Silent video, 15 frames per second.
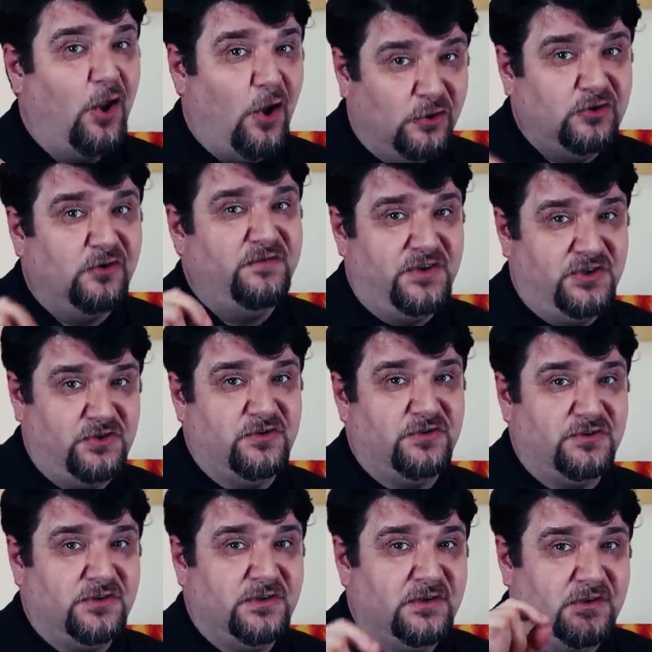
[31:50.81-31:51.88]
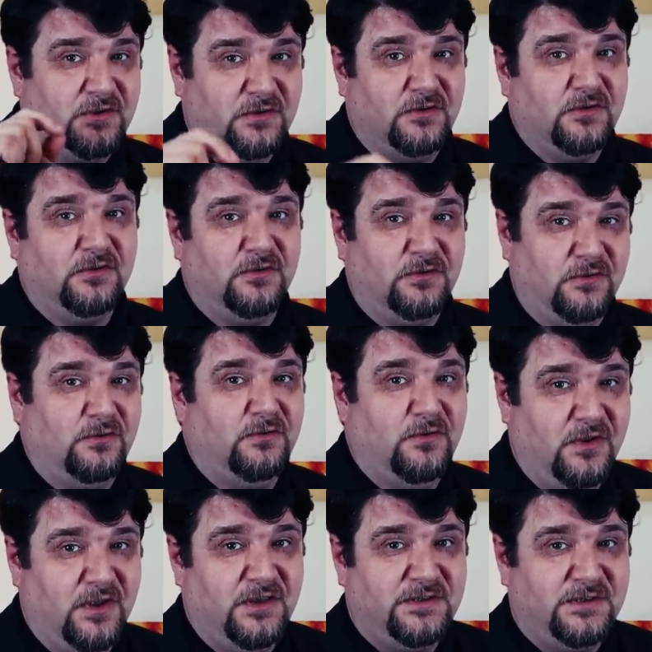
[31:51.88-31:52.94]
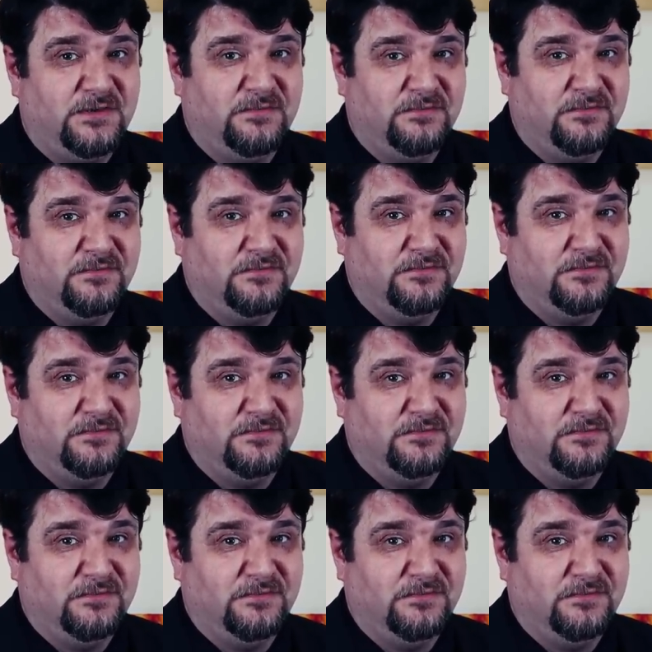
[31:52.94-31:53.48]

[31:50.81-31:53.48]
a lot of issues to do this.